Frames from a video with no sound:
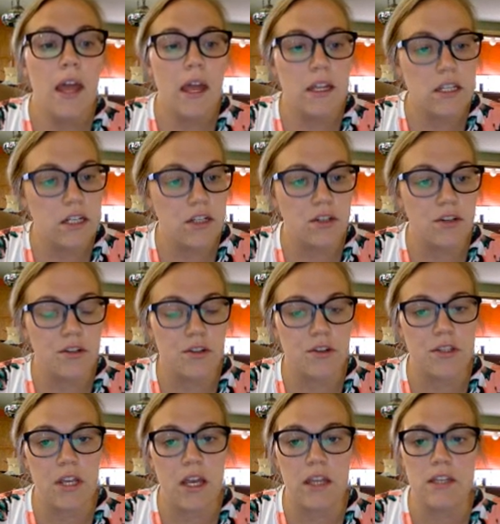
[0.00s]
And teachers are
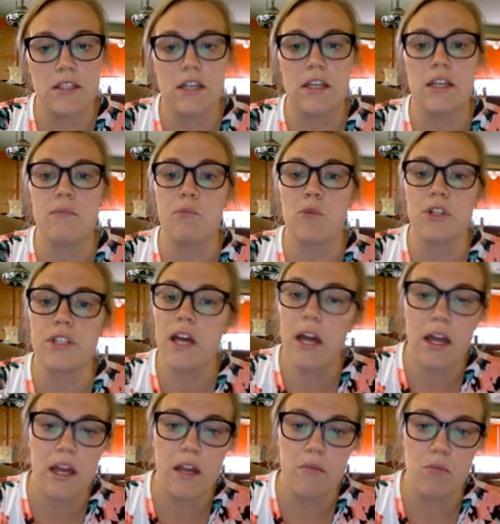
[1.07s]
saying that they need more
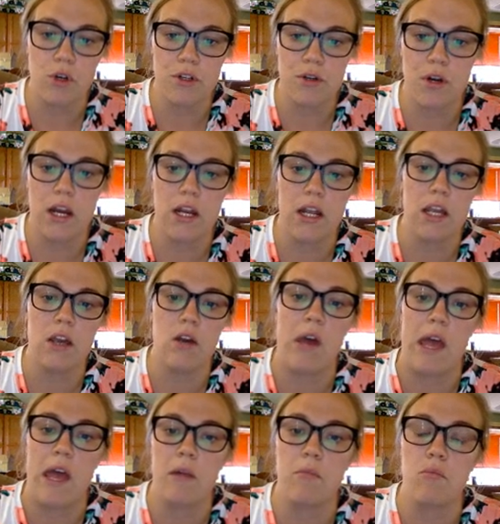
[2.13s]
time, more training,
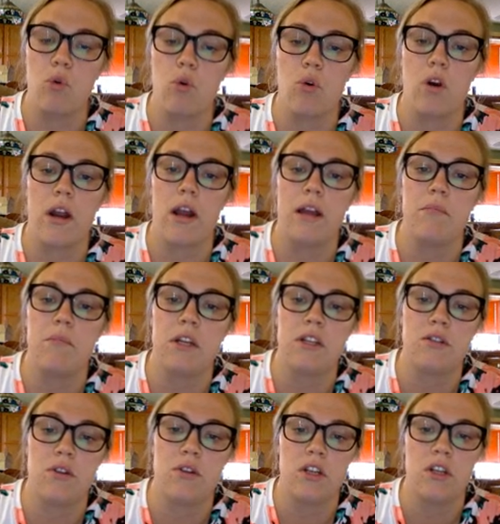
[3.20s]
and more
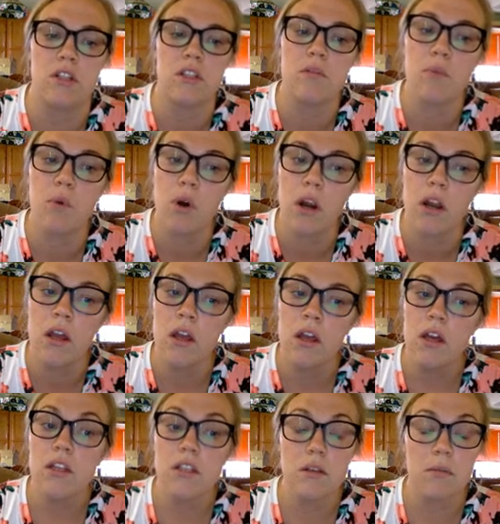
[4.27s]
administration support
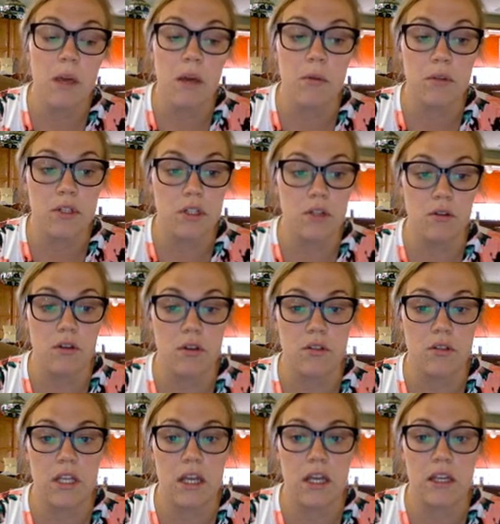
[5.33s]
to be able to do
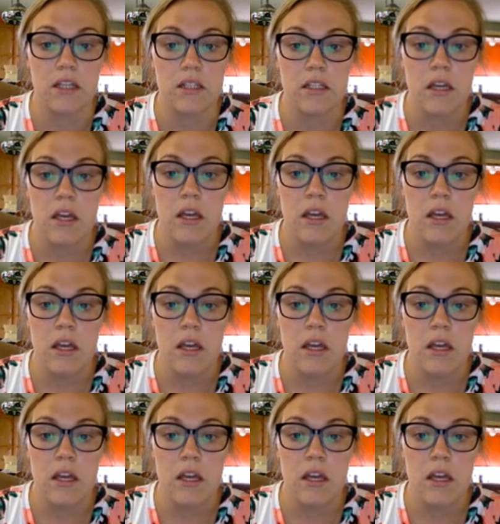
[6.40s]
those things.